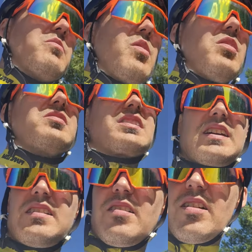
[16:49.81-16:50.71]
roller
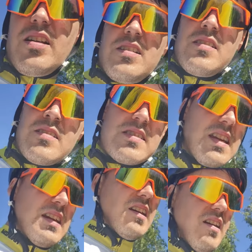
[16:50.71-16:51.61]
ski or
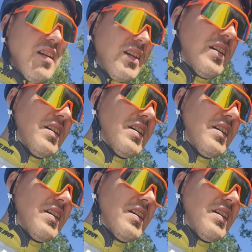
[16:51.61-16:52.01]
skier